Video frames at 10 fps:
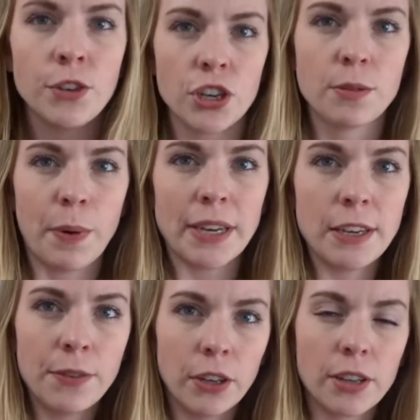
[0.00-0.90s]
just by
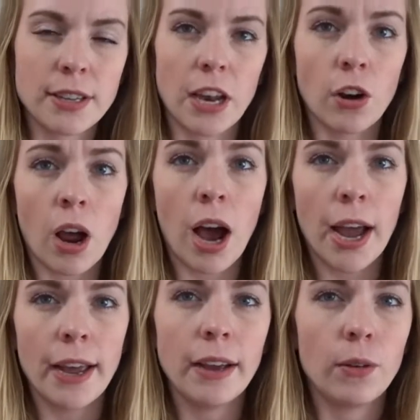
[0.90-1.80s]
default is set on
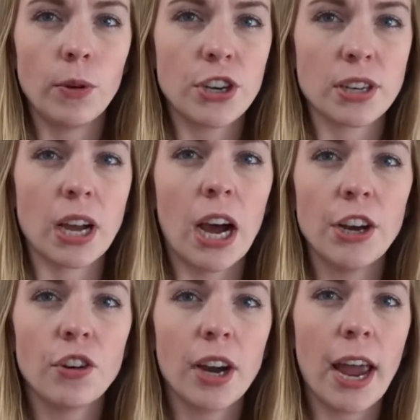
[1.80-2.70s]
high, which is
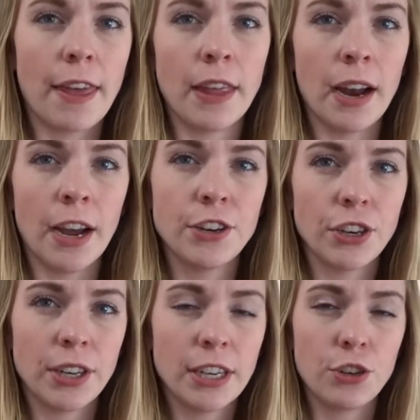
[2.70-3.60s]
100, and then I
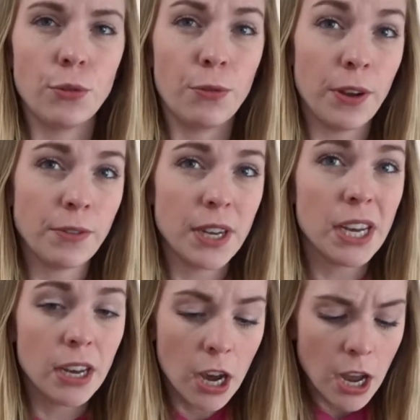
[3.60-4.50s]
turn it to
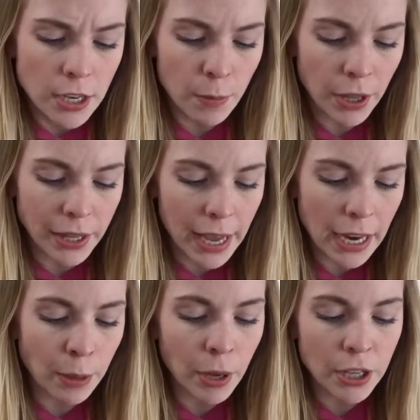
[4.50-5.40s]
50 to melt the
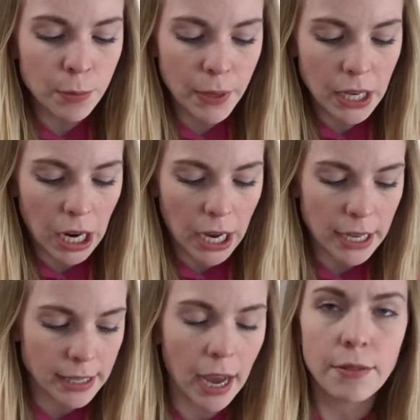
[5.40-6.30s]
candy melts
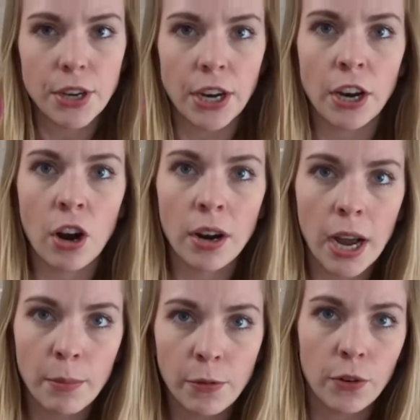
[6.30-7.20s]
because I've done it on
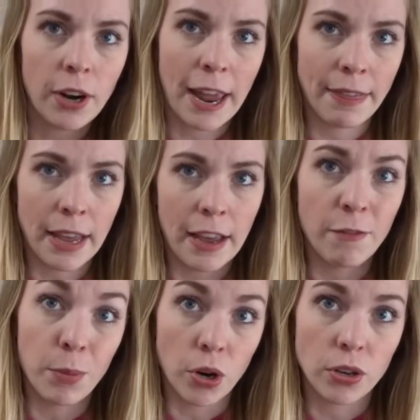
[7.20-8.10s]
high before and they
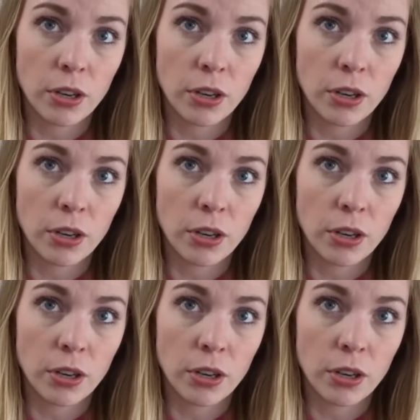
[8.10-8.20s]
have burnt.